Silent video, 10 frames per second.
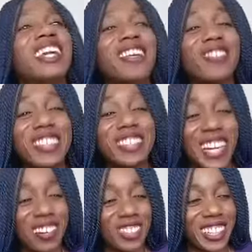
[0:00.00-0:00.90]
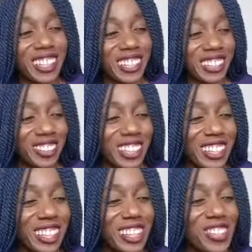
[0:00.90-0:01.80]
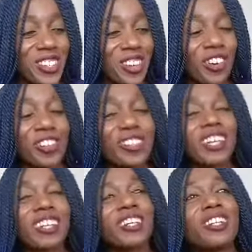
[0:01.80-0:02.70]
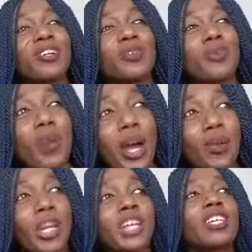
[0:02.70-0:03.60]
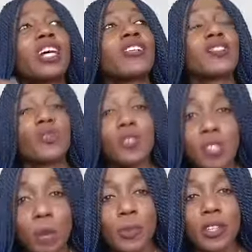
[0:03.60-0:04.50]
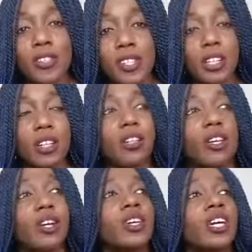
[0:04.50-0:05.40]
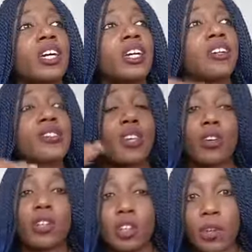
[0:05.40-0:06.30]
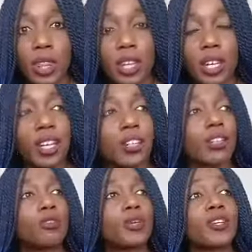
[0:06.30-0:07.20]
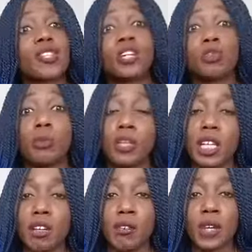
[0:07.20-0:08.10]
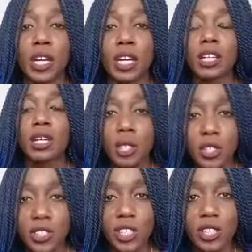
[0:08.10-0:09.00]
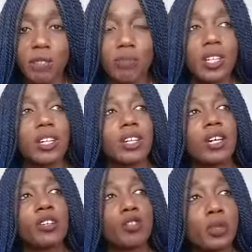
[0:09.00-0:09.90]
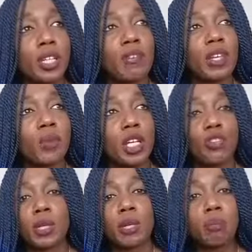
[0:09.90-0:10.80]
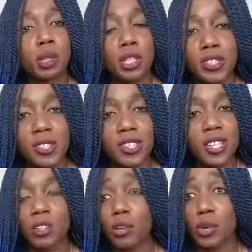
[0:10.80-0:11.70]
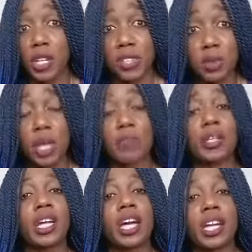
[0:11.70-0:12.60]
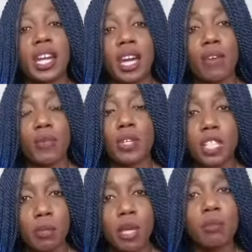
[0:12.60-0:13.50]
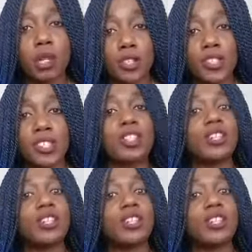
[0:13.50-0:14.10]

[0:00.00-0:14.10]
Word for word: Lovely to have you here. So it's like uh, where we're yeah. So it's the Opulence Circle. It is an ongoing thing, you know, because I do believe in immersion. I do believe that when you've been immersed in a crazy way of looking at life, you need to be immersed in a